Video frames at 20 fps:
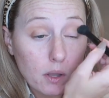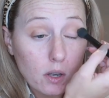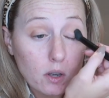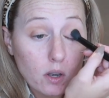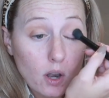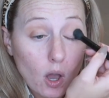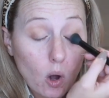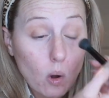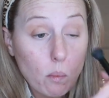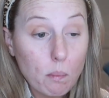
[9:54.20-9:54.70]

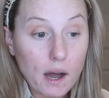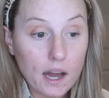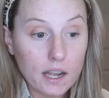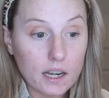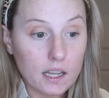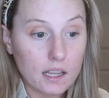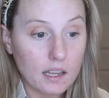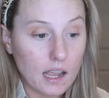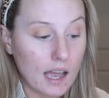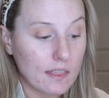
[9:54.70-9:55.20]

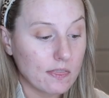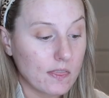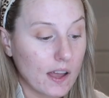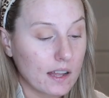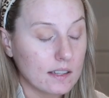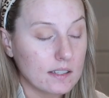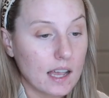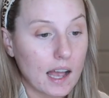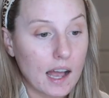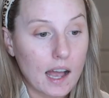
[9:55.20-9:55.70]
nobody at
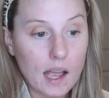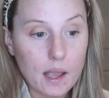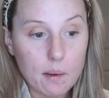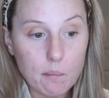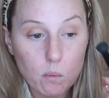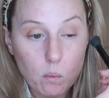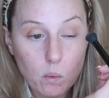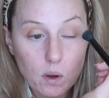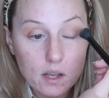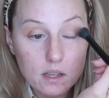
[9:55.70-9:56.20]
that
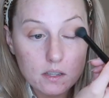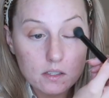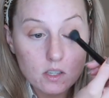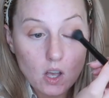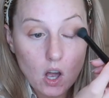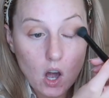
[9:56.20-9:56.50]
time was